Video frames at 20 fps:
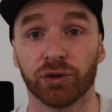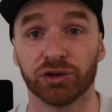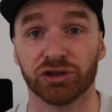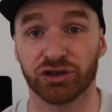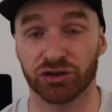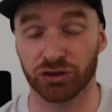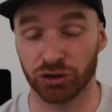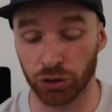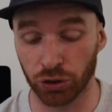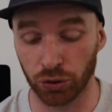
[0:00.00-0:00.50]

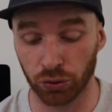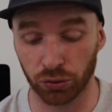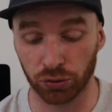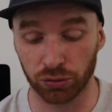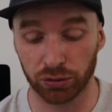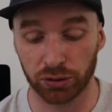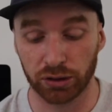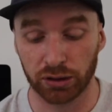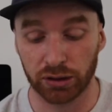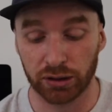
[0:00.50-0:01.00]
which is
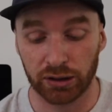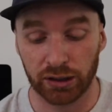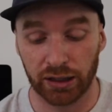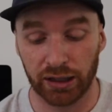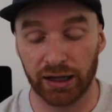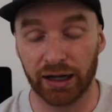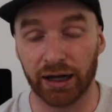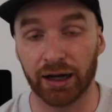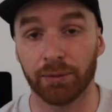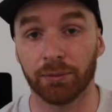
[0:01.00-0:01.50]
cool.
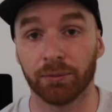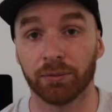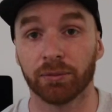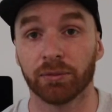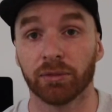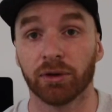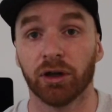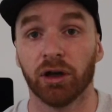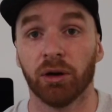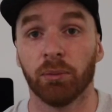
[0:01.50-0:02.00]

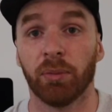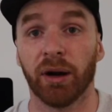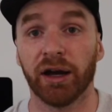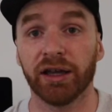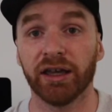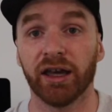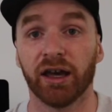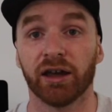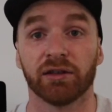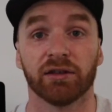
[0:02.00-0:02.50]

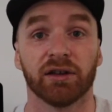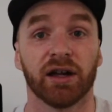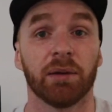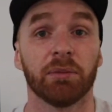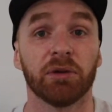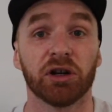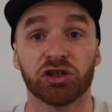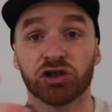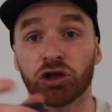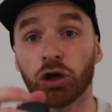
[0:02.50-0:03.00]
But yeah, I'm
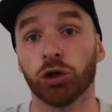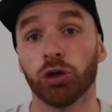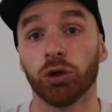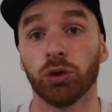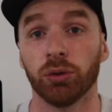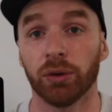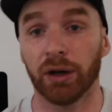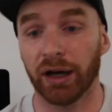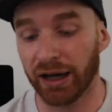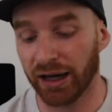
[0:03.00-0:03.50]
going to show
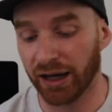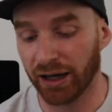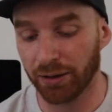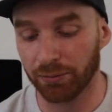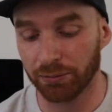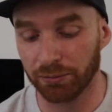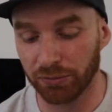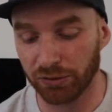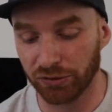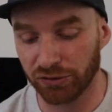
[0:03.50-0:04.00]
you
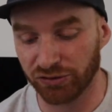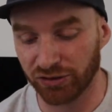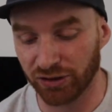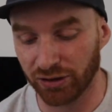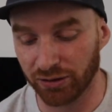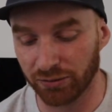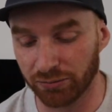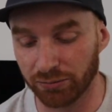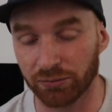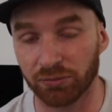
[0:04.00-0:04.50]

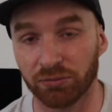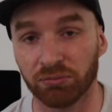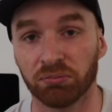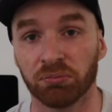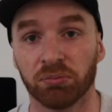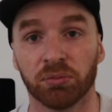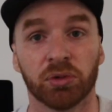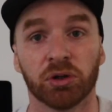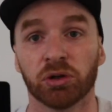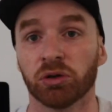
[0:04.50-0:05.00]
some
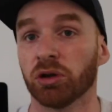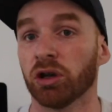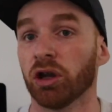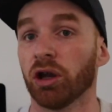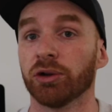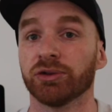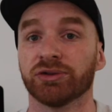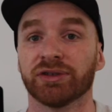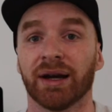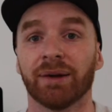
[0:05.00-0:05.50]
little
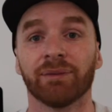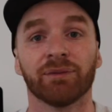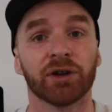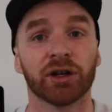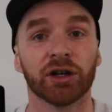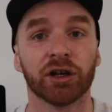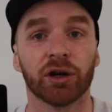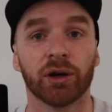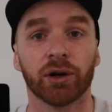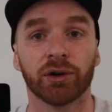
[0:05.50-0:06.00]
close-up
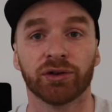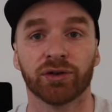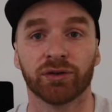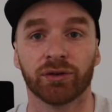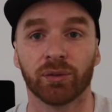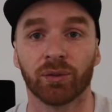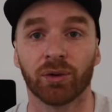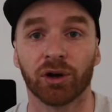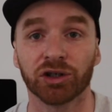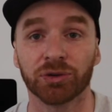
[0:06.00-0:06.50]
videos of
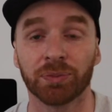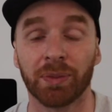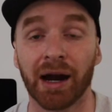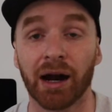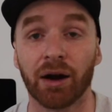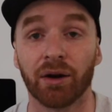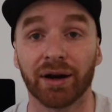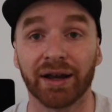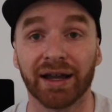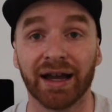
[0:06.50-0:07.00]
the watch
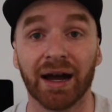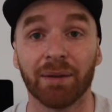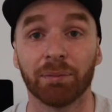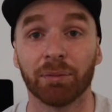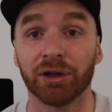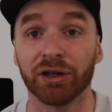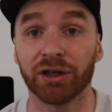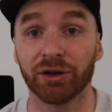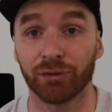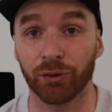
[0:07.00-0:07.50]
powering
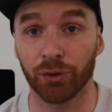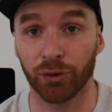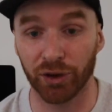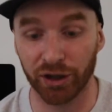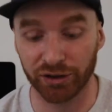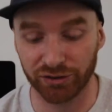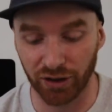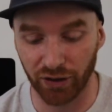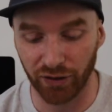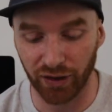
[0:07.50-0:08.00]
up and different
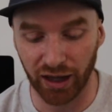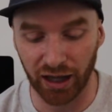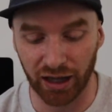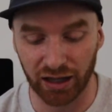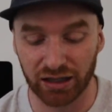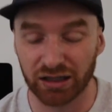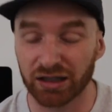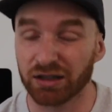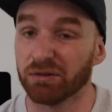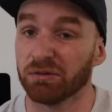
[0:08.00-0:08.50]
things like that.